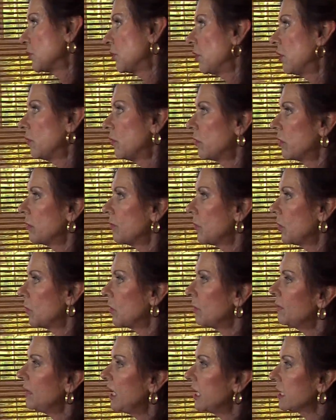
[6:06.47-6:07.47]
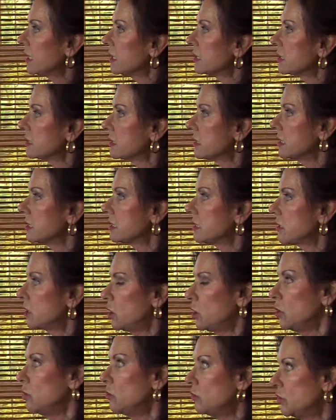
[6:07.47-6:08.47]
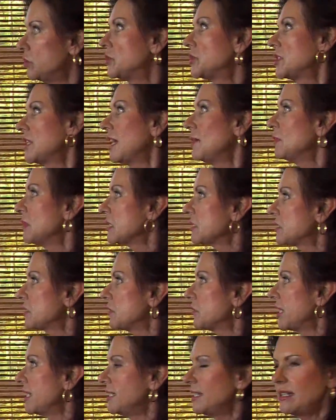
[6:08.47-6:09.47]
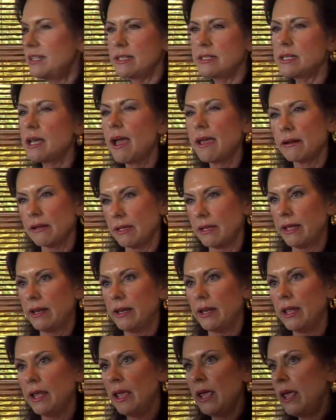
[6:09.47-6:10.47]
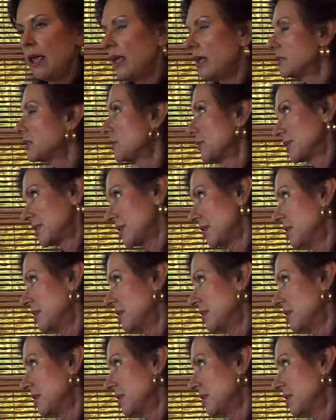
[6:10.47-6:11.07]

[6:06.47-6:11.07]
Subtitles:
or make this huge statement, so I didn't title it. So it's